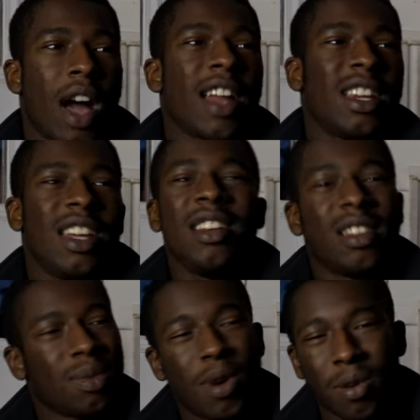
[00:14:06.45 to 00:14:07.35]
I need to
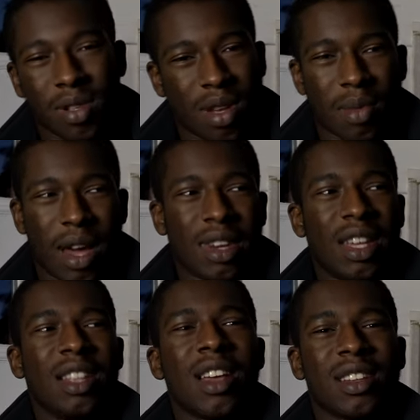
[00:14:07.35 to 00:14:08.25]
smoke or something. I
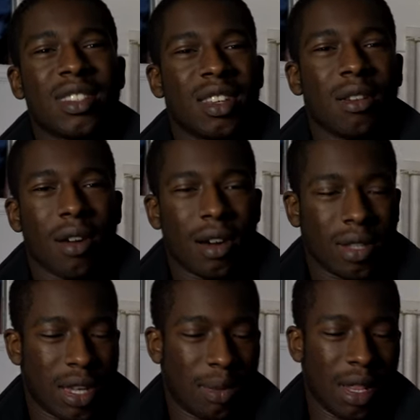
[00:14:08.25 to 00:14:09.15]
need that cigarette or
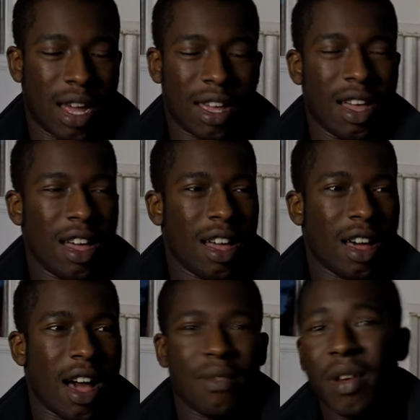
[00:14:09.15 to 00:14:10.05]
something. Like,
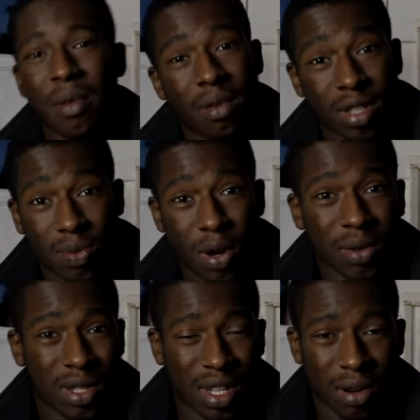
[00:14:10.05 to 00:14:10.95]
I've never even smoked
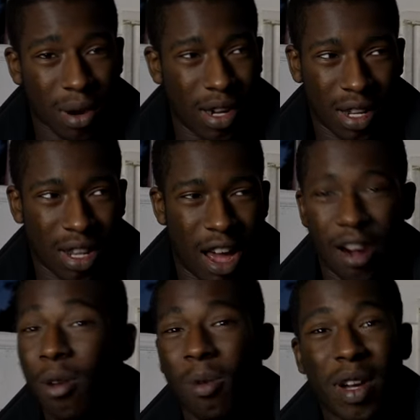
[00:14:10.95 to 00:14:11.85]
a cigarette. I
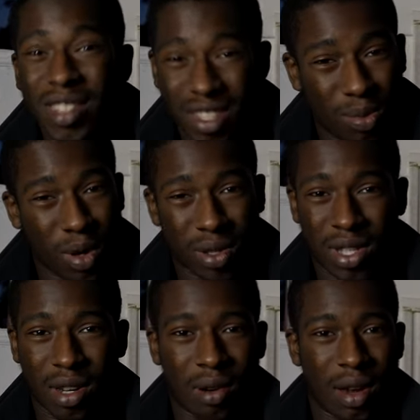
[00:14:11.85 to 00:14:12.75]
don't want to smoke a
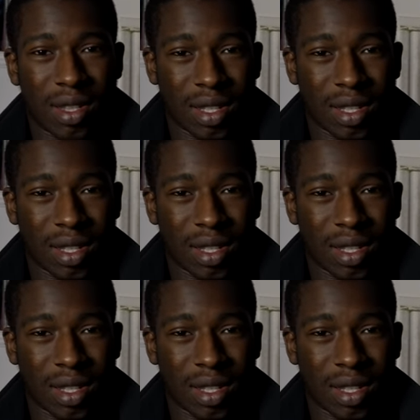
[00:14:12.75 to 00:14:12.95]
cigarette.